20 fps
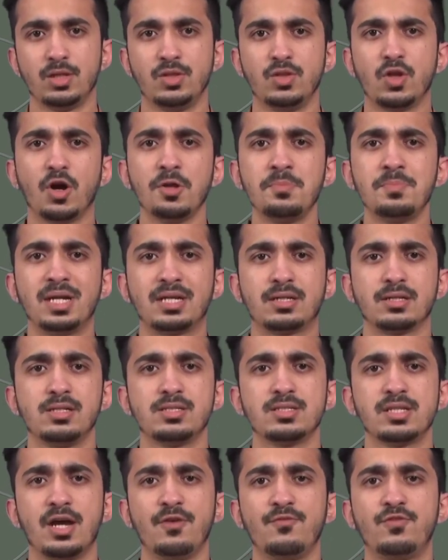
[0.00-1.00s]

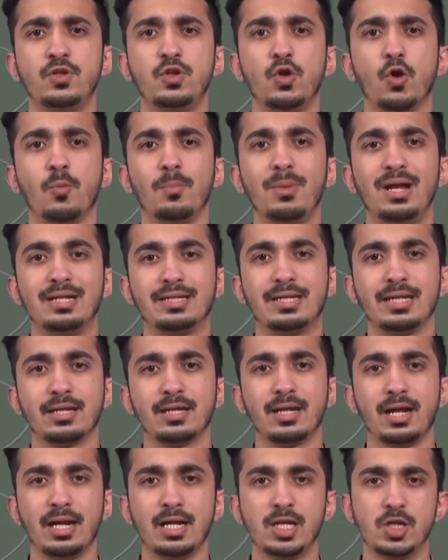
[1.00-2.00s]
Non-metals have low
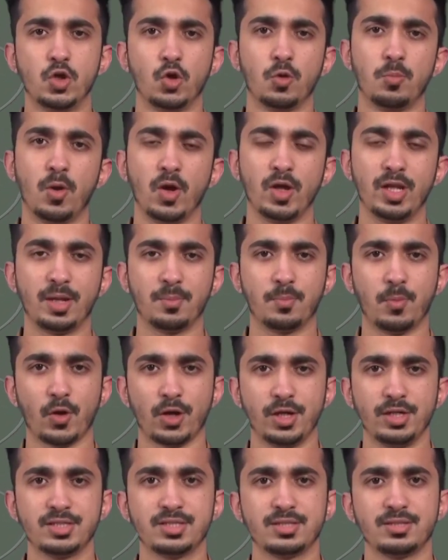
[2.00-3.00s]
melting and low boiling
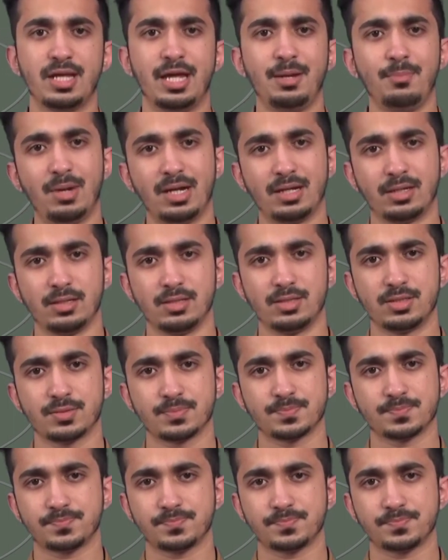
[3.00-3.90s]
points than metals.